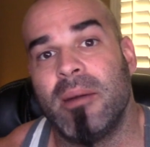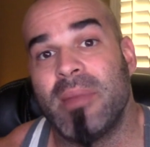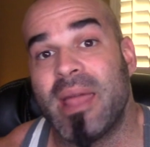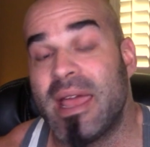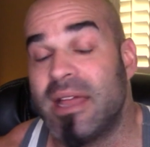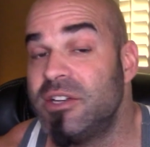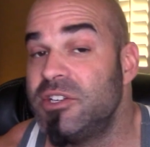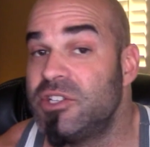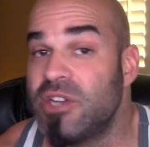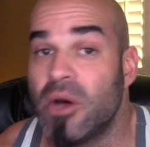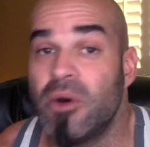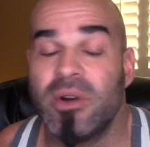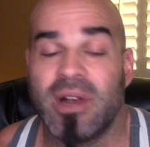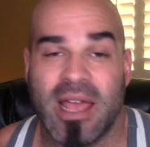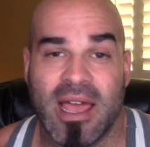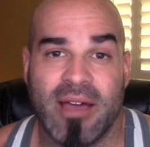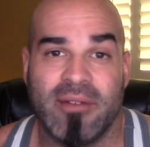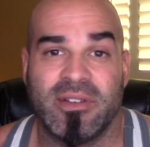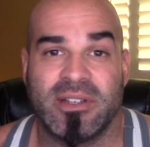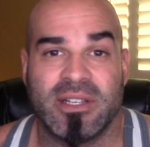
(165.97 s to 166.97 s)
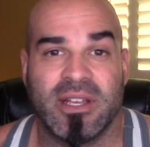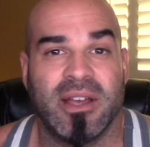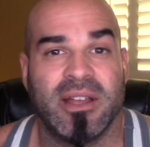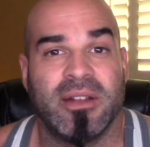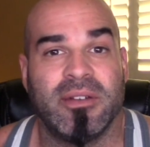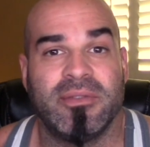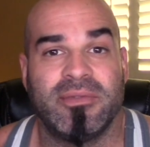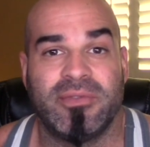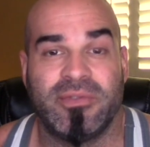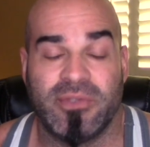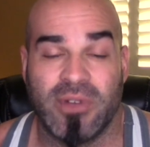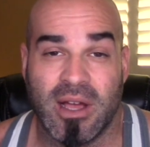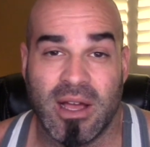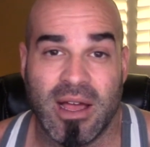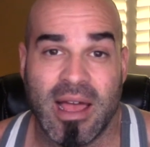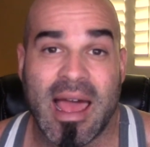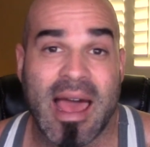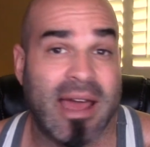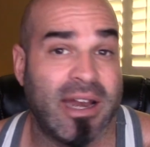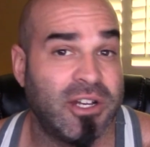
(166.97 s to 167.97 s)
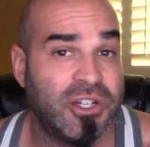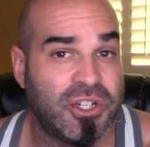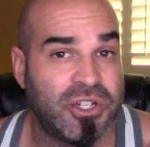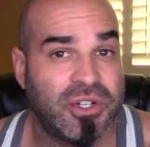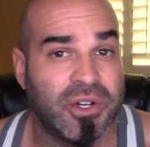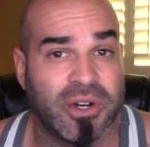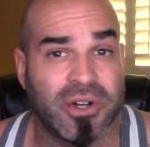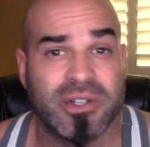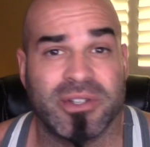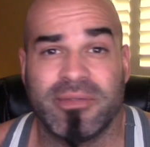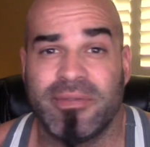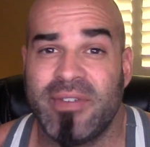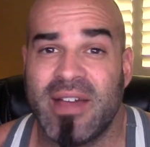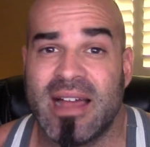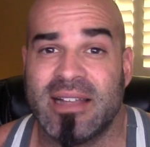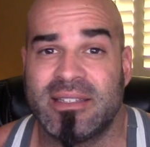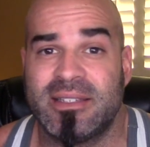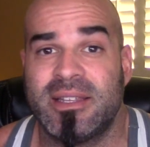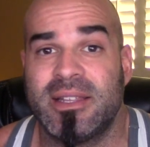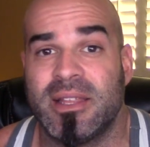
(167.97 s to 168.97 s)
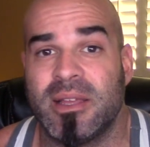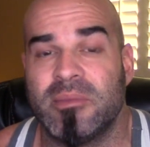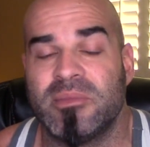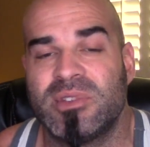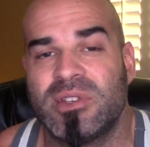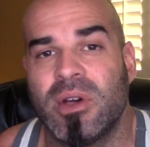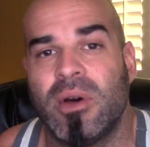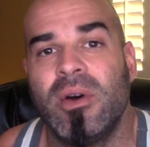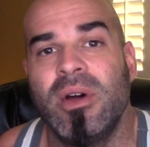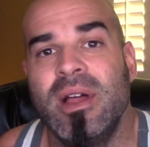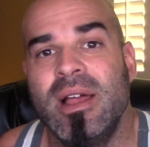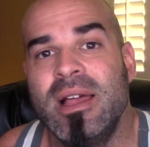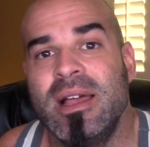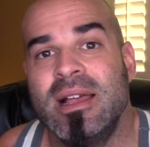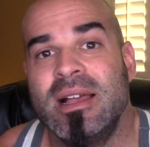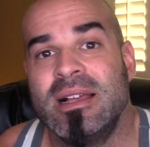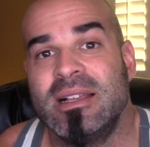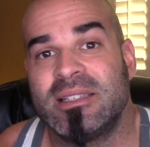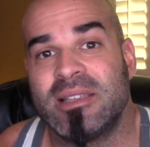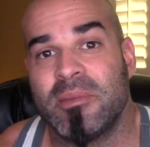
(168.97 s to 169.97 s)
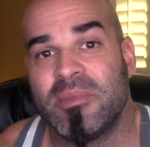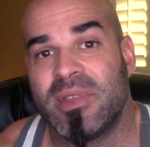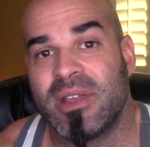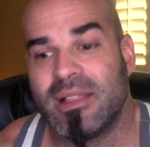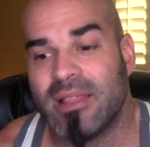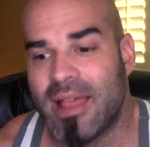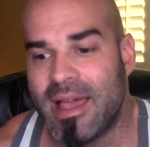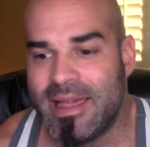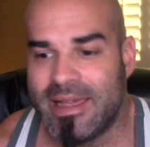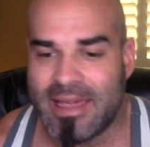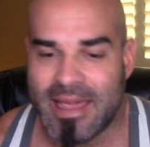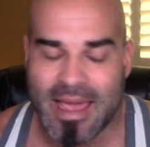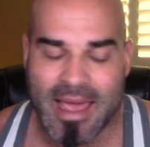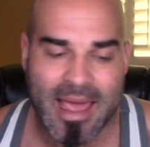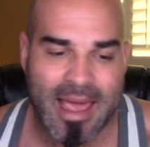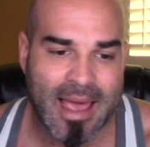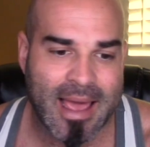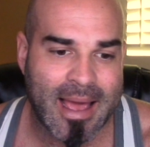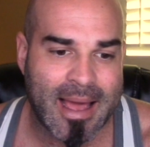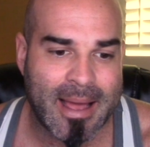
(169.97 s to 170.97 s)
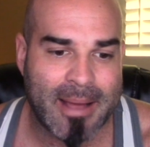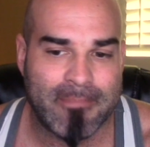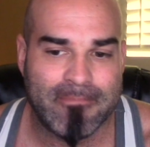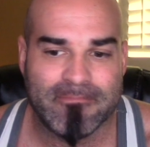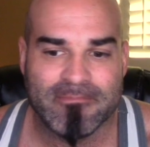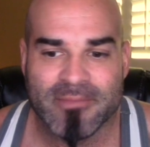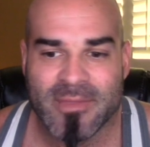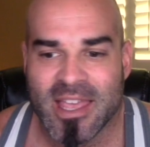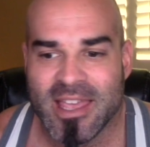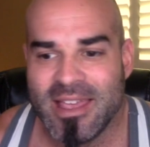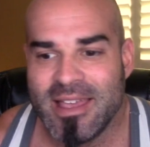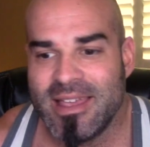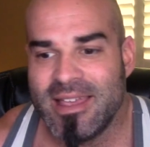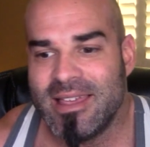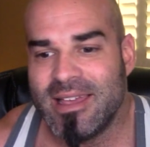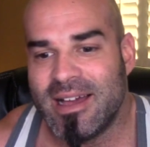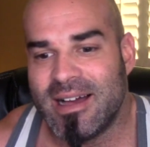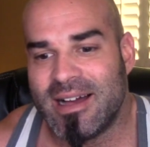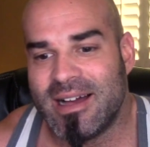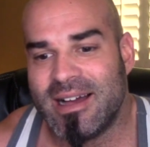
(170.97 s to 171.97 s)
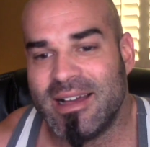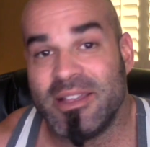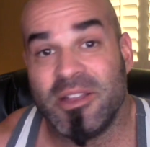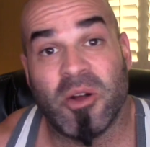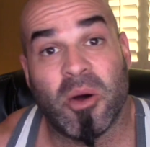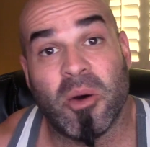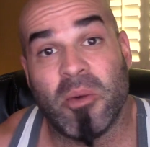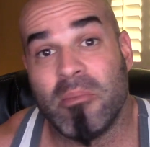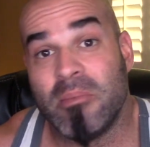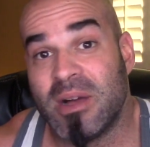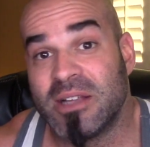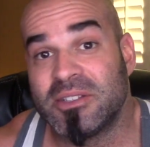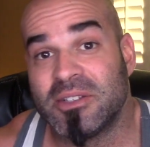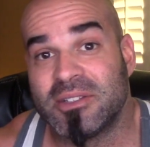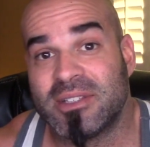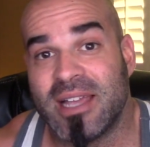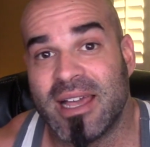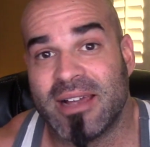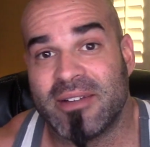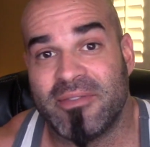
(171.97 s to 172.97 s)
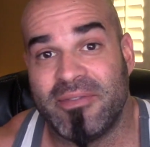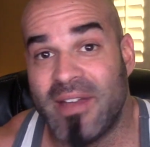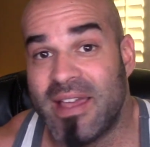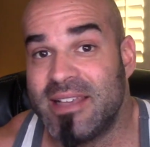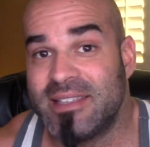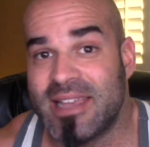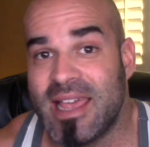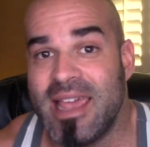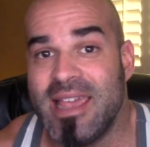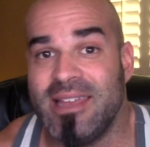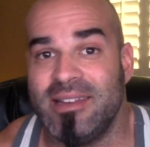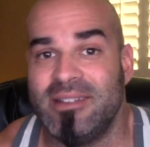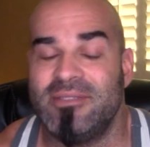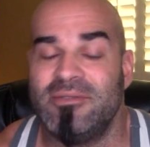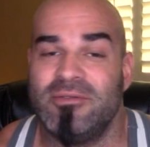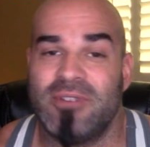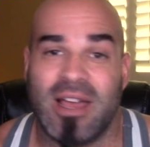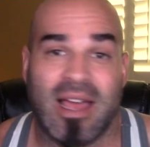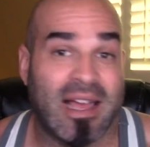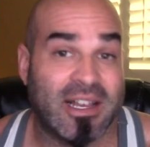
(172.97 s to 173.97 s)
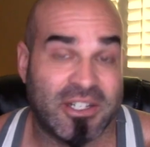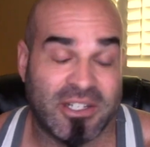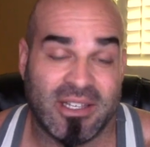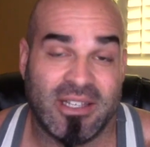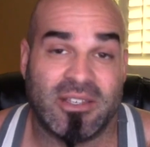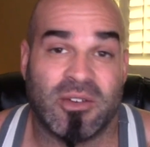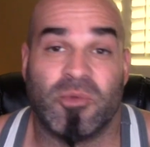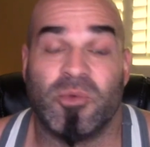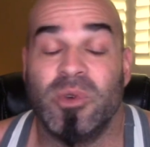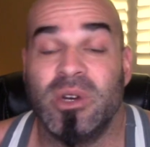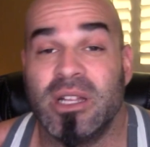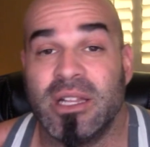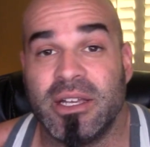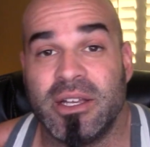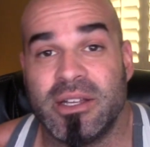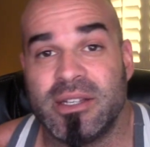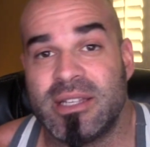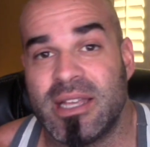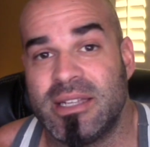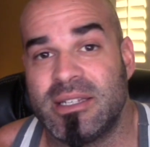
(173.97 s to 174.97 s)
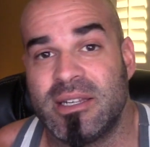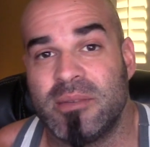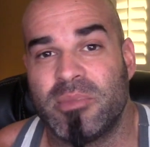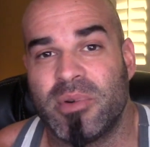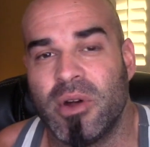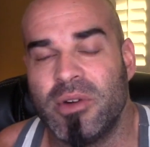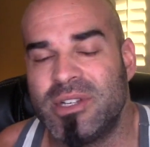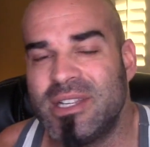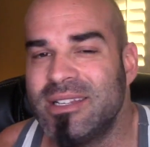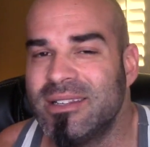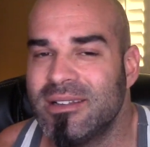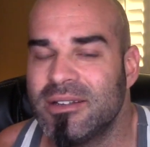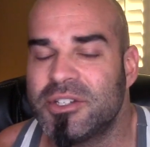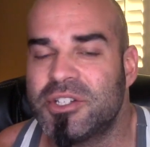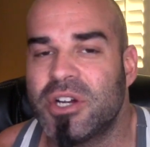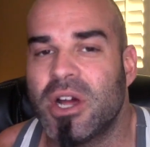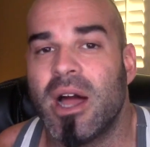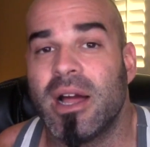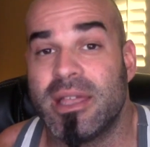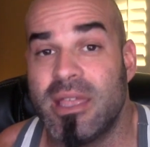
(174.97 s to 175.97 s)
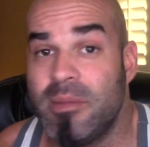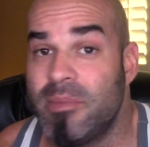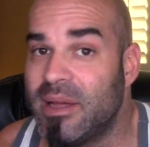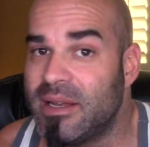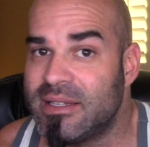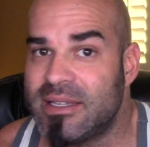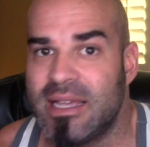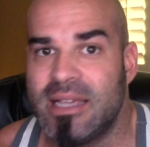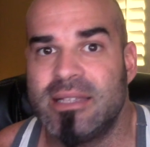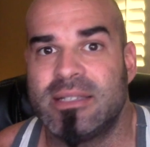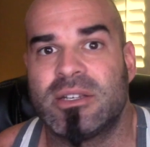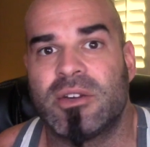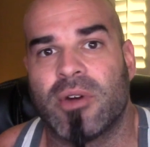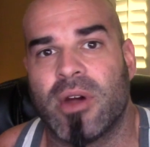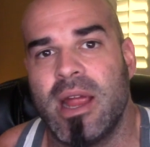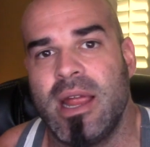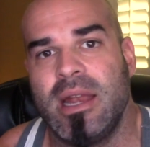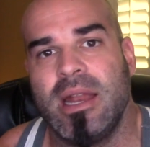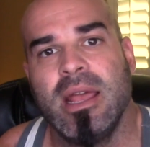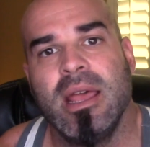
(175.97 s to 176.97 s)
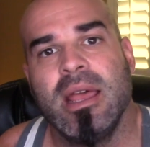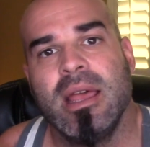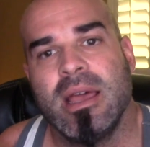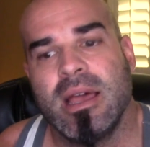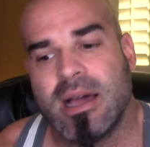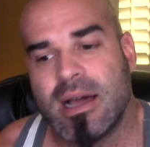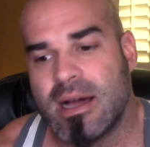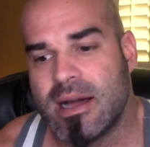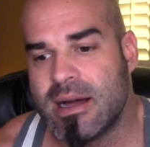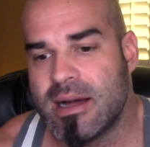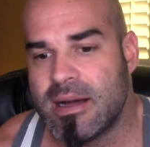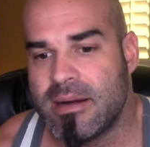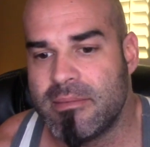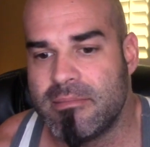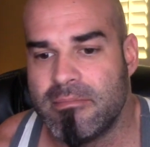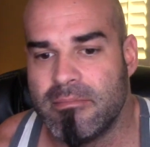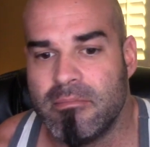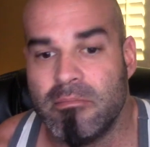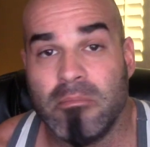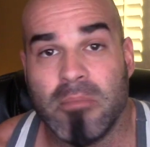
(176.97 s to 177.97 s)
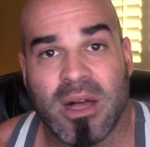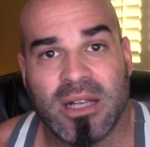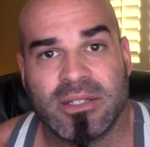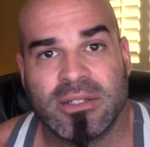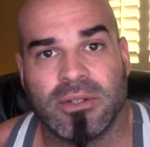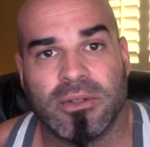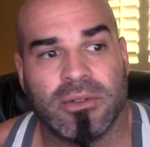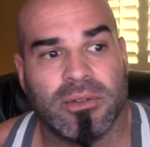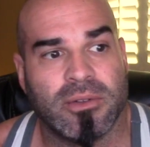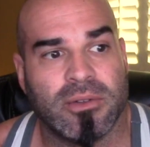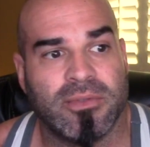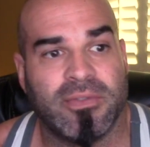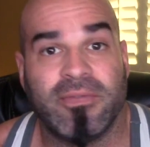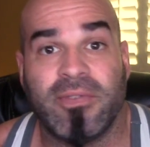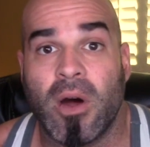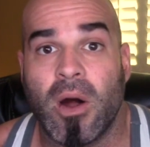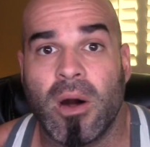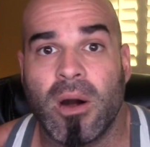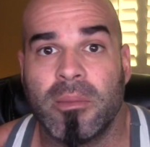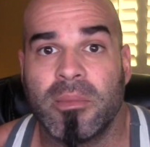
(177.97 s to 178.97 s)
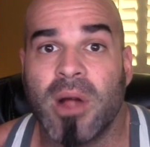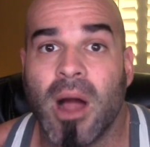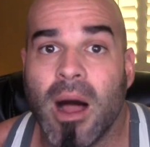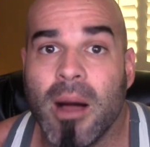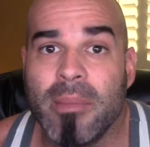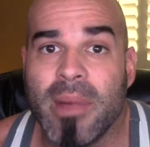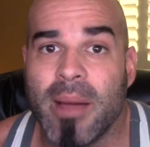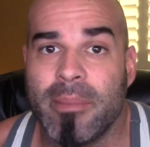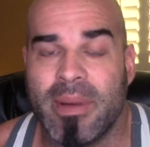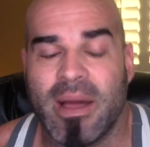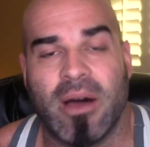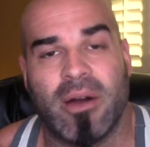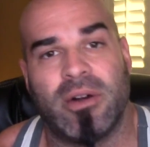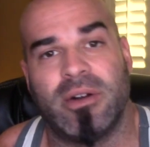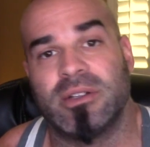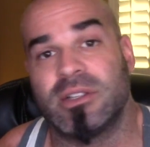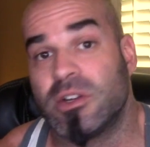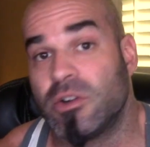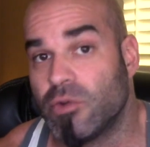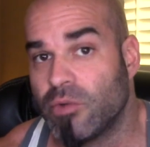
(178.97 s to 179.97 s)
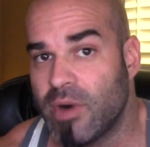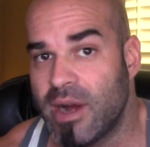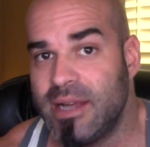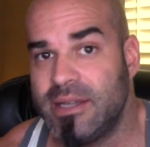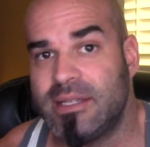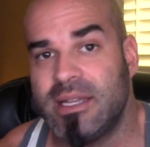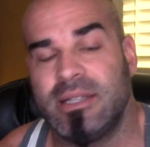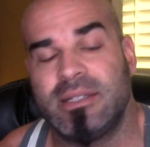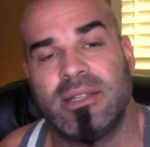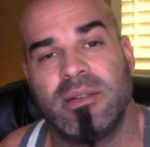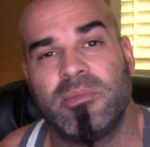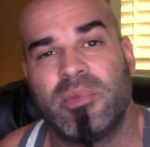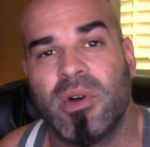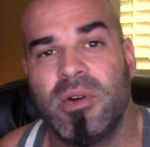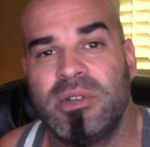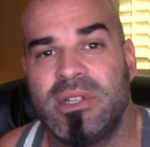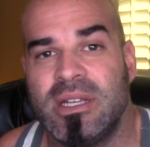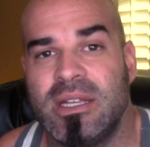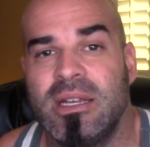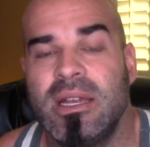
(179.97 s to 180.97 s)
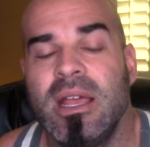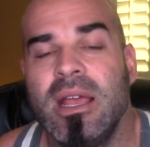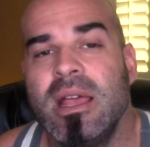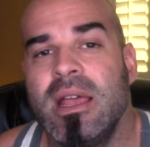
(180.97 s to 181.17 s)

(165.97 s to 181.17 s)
and don't have a ton of added sugars and fats to them. So something like a MuscleTech Phase 8 actually is a really good tasting protein, a little chalky but tastes great. Muscle Farm Combat Powder is a great tasting protein.